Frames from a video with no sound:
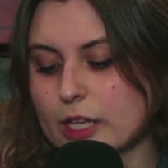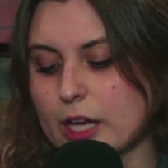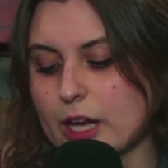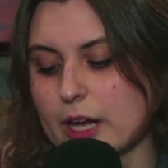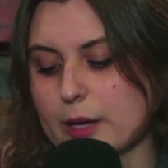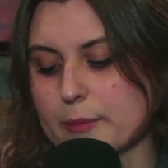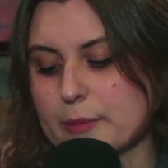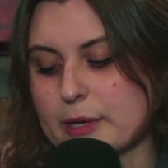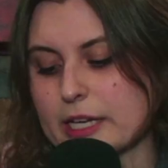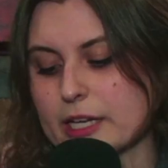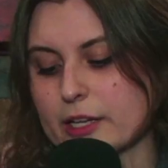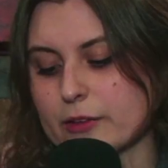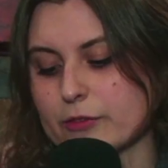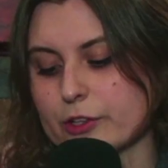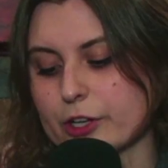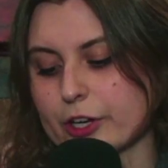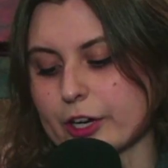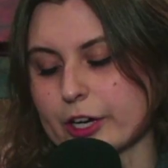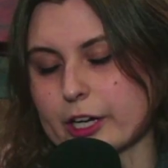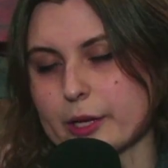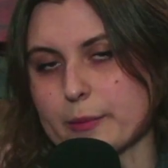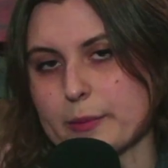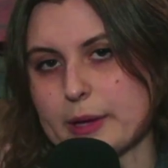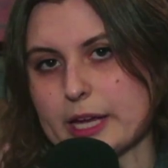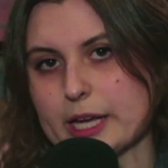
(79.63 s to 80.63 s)
if you're
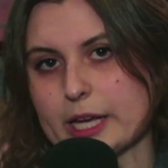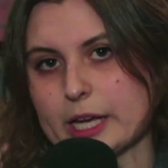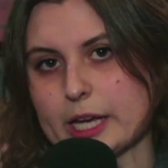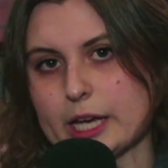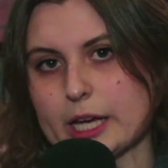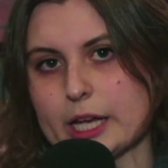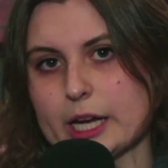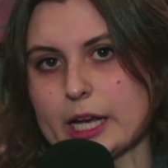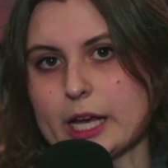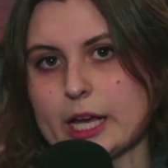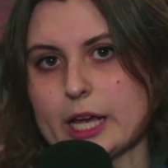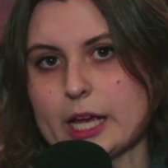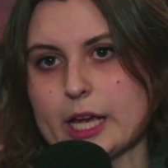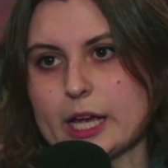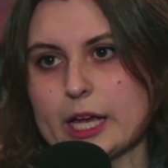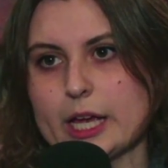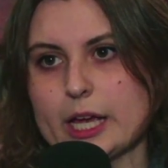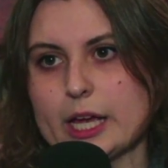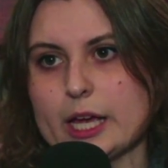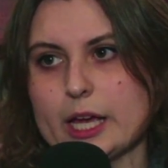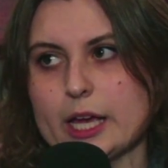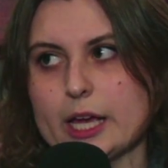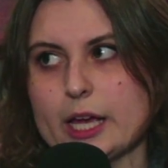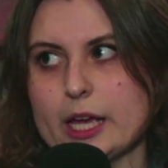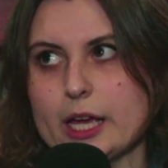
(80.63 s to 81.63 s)
going to make it
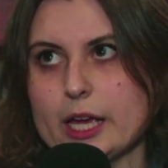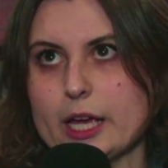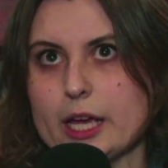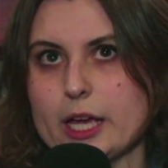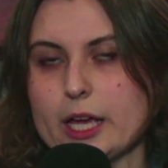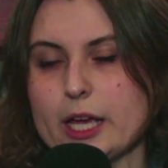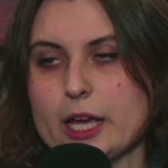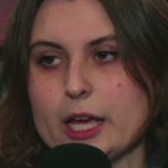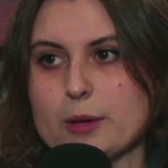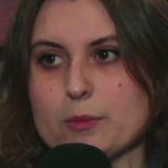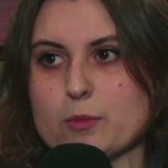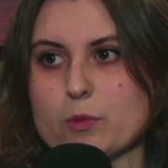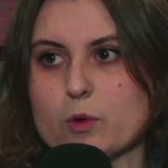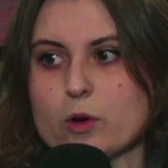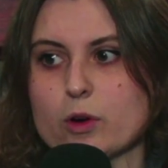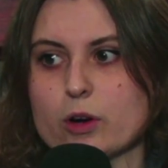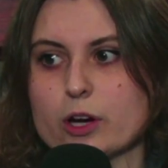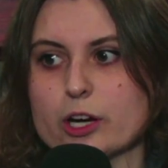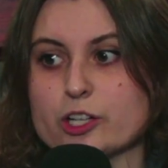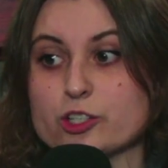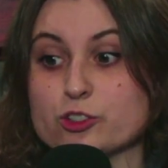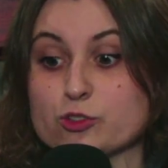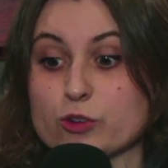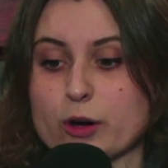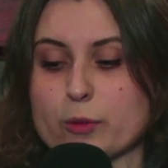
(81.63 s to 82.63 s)
a more
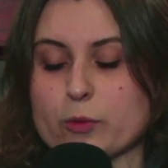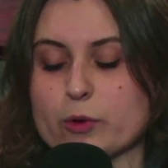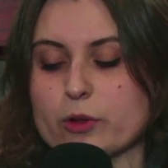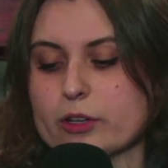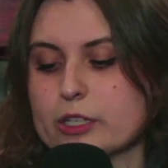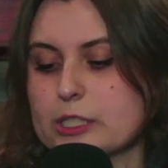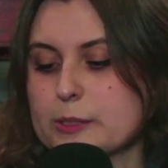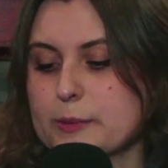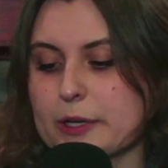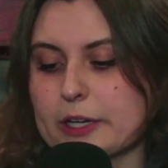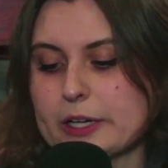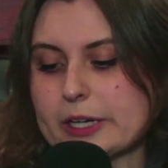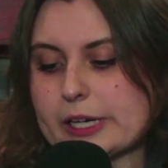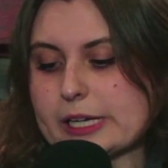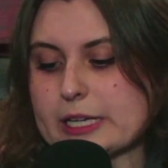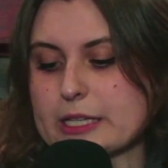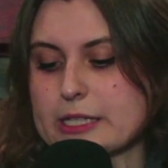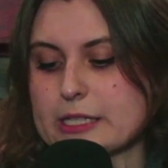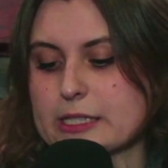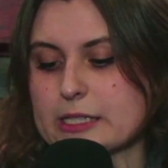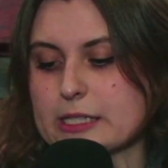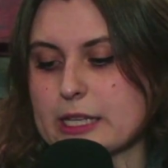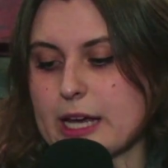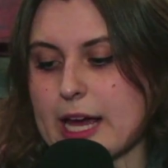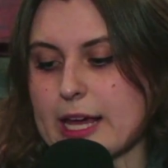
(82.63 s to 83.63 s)
enjoyable
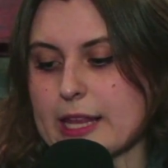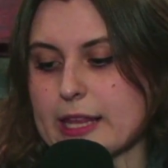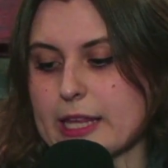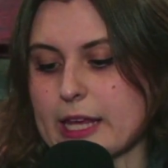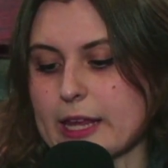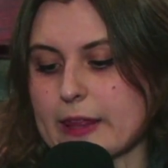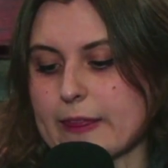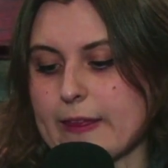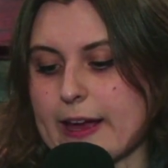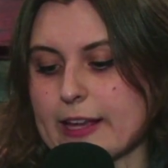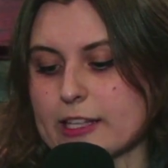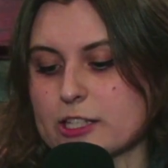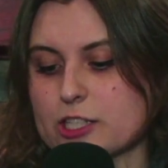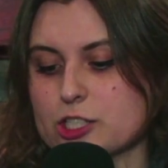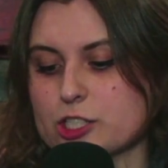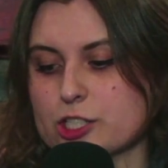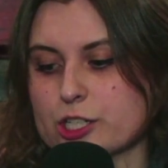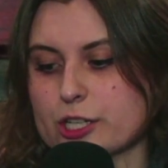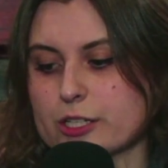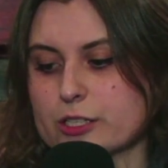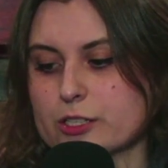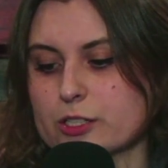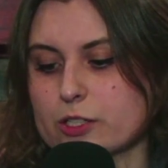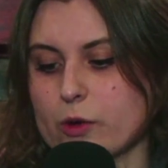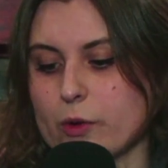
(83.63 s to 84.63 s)
experience, I think that's
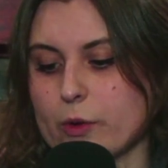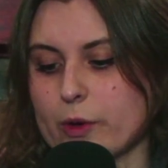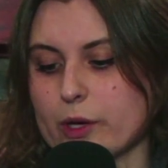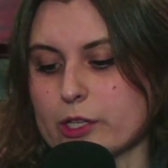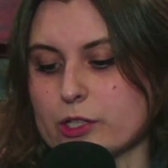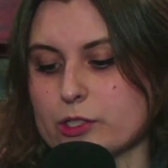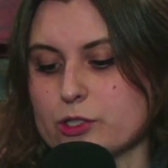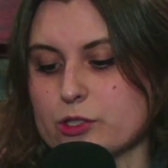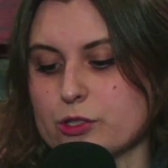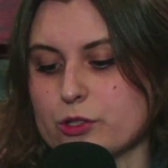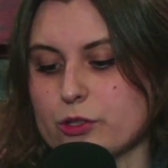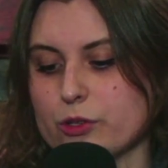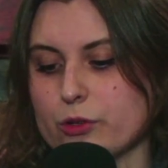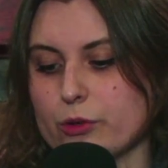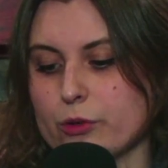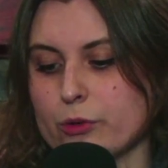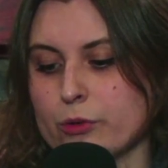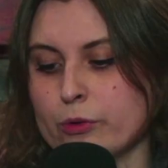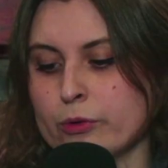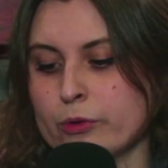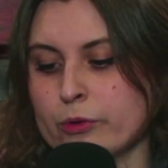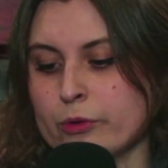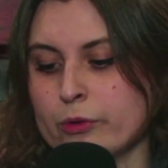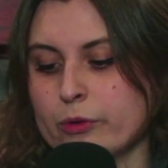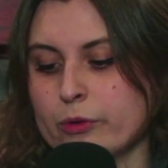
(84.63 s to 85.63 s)
just going to